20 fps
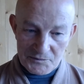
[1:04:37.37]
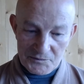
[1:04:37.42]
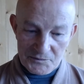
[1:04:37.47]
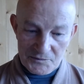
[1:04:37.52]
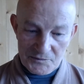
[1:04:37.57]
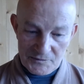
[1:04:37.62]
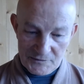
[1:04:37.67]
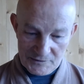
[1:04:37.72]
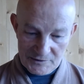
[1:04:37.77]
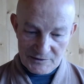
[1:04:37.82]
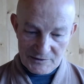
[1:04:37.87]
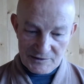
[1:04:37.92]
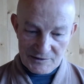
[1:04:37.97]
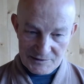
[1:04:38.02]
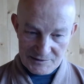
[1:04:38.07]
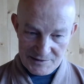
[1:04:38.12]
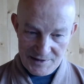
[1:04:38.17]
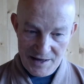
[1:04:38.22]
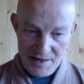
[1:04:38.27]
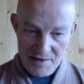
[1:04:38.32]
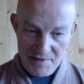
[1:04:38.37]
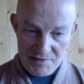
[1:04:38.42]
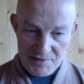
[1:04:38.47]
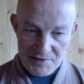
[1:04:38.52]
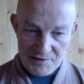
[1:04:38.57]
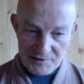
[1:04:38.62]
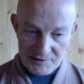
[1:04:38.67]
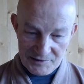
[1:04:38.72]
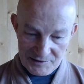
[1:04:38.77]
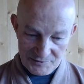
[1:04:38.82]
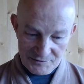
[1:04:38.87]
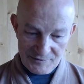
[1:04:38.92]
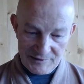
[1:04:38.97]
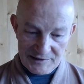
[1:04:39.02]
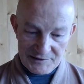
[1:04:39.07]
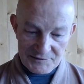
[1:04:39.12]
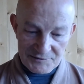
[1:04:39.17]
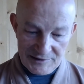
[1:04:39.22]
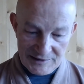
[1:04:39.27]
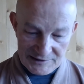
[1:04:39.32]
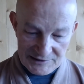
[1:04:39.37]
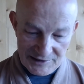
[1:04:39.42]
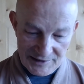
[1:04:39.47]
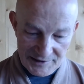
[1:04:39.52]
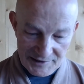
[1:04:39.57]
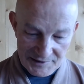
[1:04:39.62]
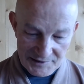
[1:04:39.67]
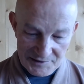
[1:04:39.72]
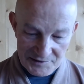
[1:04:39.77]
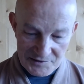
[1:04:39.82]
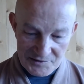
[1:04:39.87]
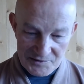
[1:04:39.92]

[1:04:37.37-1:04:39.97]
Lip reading: The death, the five aggregates,